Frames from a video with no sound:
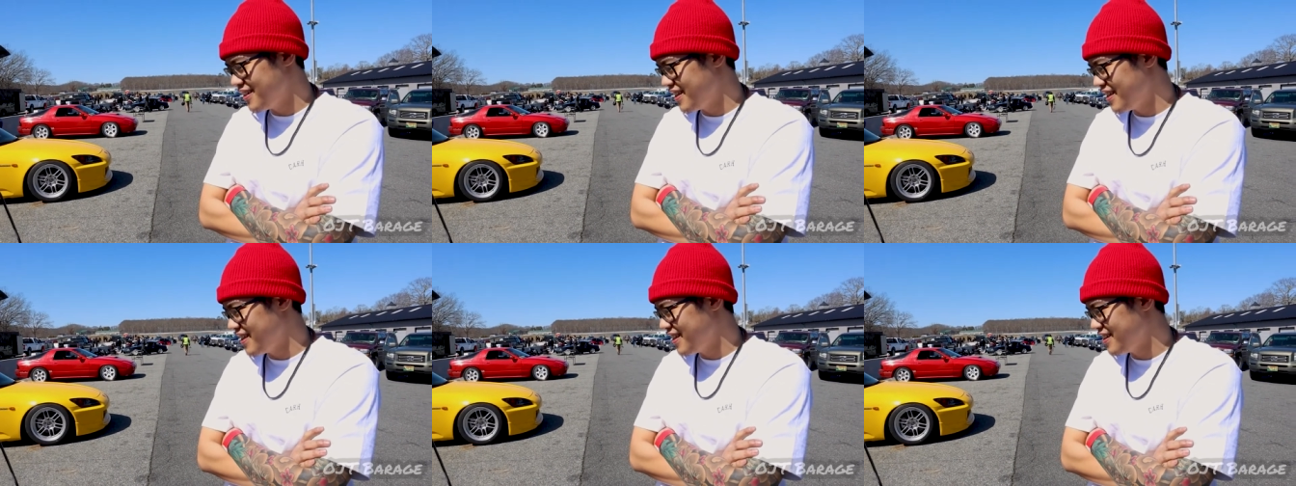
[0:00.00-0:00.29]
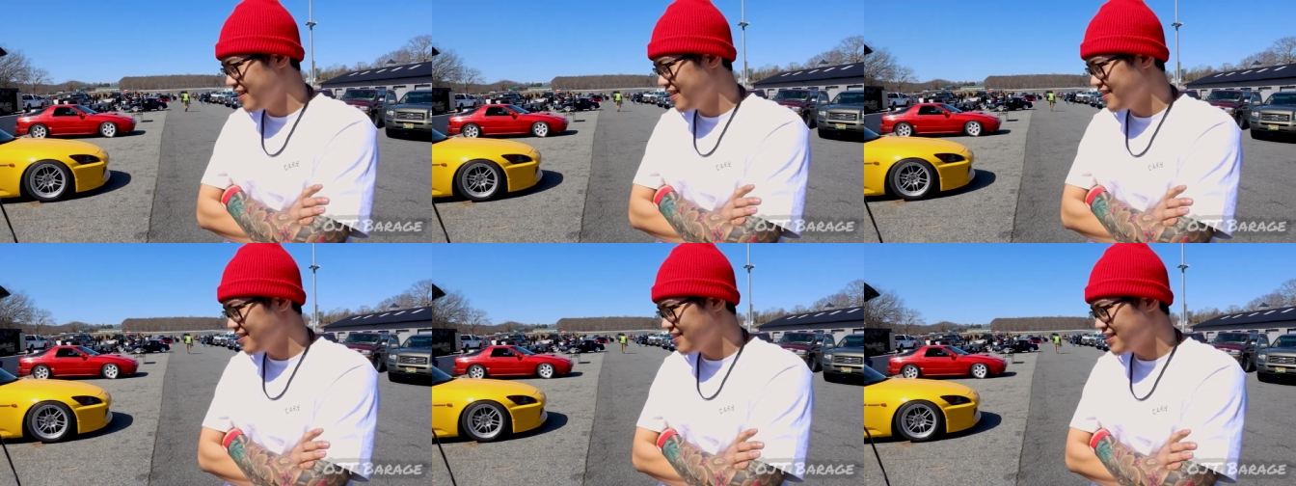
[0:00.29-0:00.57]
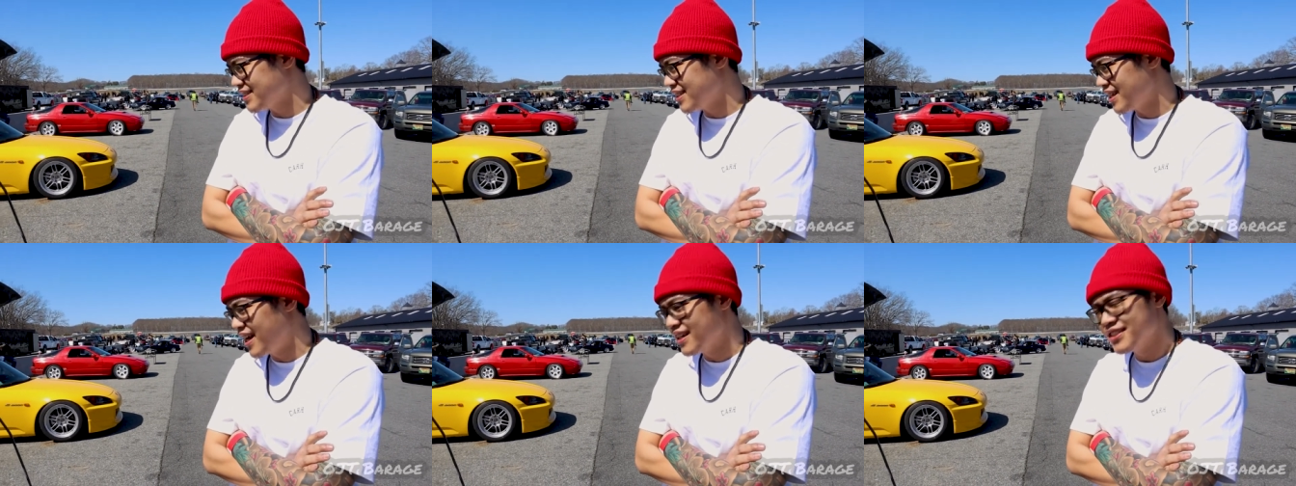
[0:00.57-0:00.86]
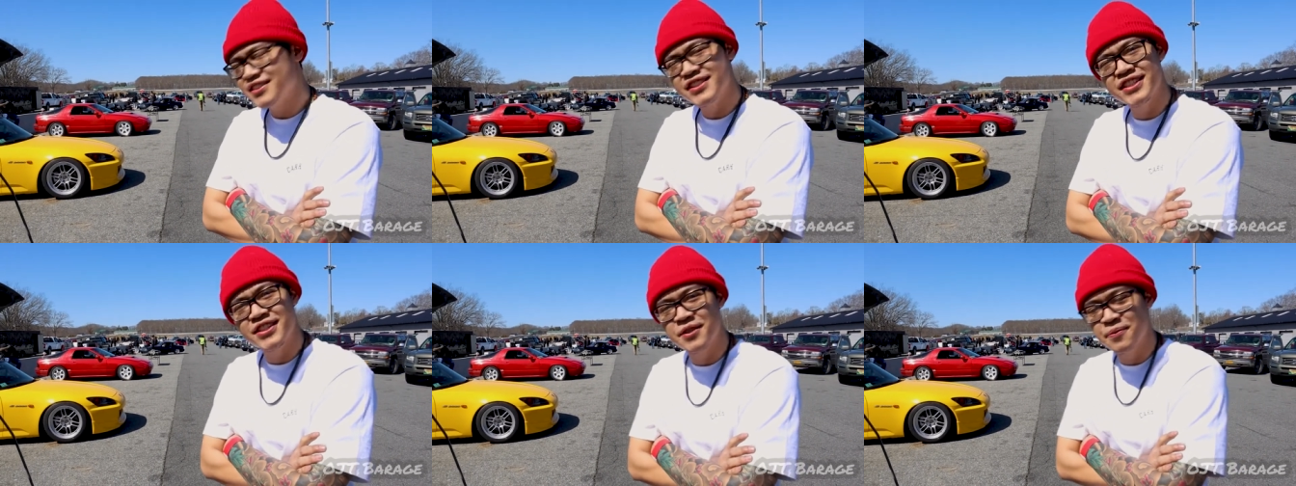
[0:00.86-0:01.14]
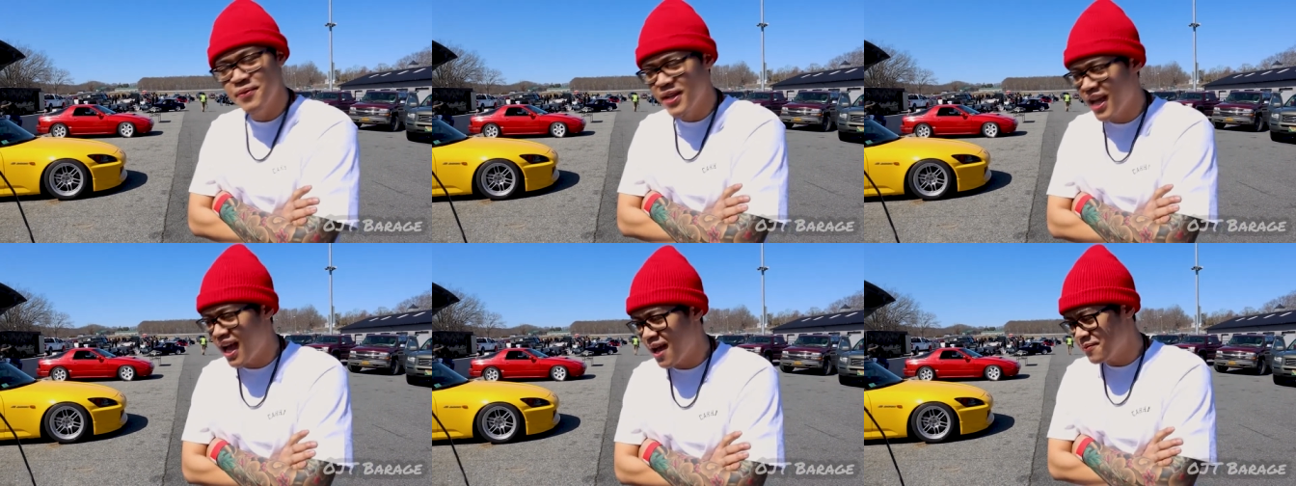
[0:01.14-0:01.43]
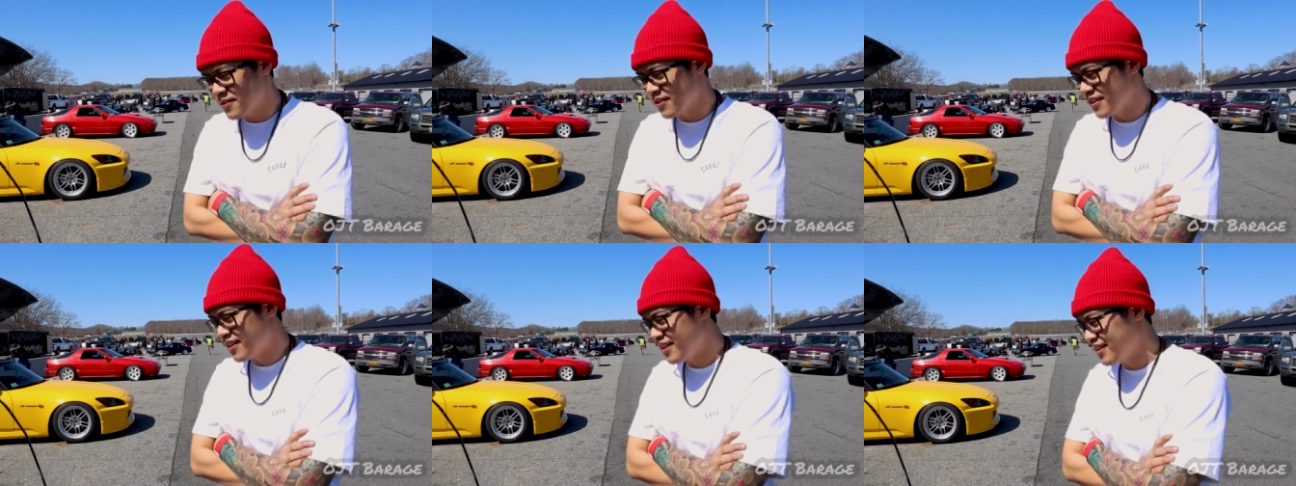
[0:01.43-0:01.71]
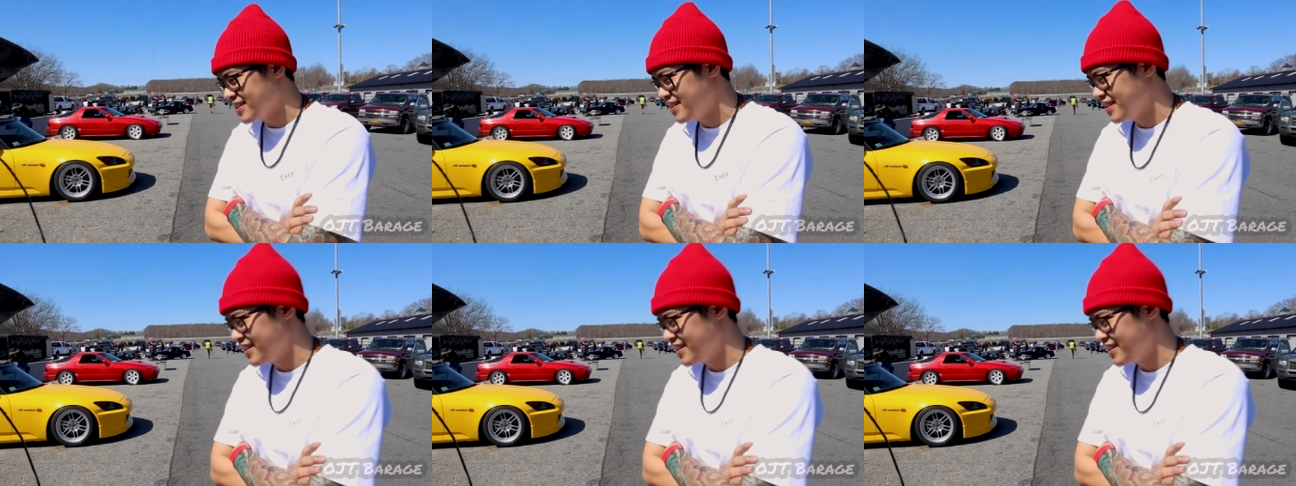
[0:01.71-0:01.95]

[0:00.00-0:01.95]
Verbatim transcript: and honestly, couldn't be happier.